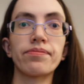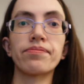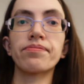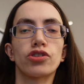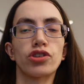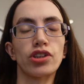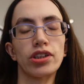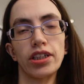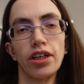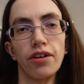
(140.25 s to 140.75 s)

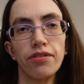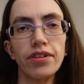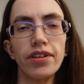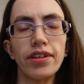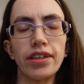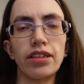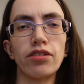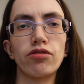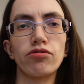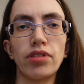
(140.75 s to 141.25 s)
So the only
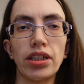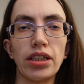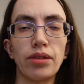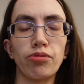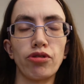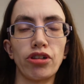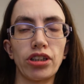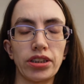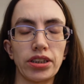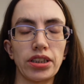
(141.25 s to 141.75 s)
thing that really
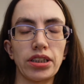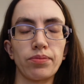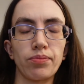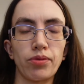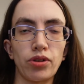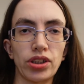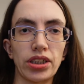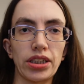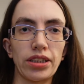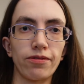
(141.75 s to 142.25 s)
brings this
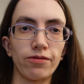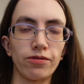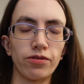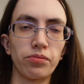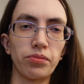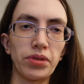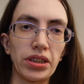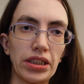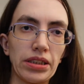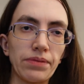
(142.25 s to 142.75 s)
book down for
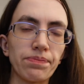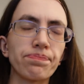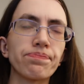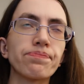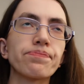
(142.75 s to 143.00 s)
me